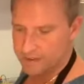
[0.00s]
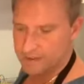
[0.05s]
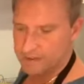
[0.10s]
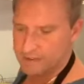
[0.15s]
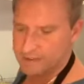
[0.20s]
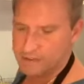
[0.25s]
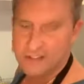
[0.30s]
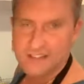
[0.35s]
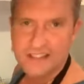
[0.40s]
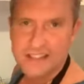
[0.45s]

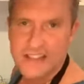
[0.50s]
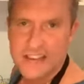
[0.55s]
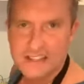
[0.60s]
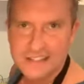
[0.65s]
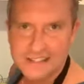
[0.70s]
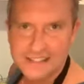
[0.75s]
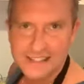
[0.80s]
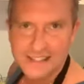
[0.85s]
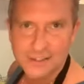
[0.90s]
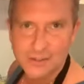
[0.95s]
Listen to that
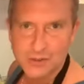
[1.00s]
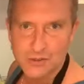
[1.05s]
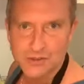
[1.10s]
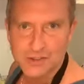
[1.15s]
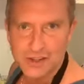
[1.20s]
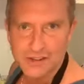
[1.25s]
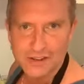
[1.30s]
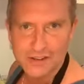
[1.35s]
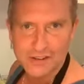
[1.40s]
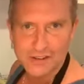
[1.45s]
sizzle.
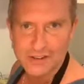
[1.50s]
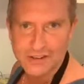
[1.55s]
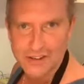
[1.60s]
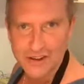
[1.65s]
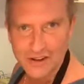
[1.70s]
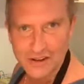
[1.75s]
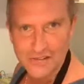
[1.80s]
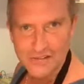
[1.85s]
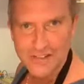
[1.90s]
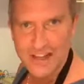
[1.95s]
Don't you just
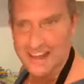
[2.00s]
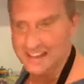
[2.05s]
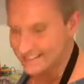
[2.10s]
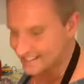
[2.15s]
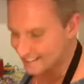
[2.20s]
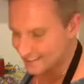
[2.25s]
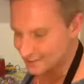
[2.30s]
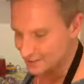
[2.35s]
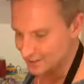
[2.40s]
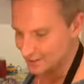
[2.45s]
love that
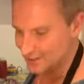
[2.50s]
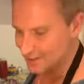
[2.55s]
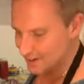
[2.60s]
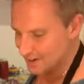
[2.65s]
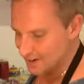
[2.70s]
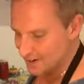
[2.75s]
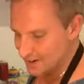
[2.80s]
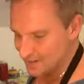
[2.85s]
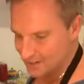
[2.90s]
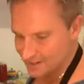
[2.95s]
sizzle
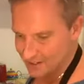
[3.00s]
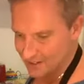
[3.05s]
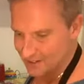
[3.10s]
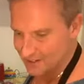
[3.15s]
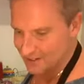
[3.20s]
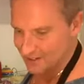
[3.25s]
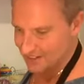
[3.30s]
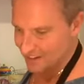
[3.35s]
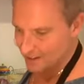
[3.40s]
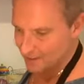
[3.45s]
when you're
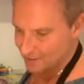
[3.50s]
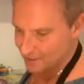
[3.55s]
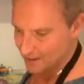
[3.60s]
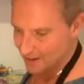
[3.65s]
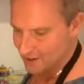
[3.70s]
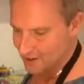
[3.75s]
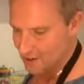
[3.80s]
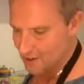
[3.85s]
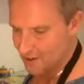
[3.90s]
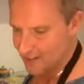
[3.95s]
doing a little bit
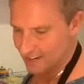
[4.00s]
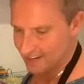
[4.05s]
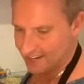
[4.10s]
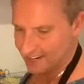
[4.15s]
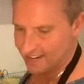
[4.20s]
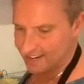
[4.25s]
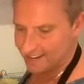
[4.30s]
of cooking?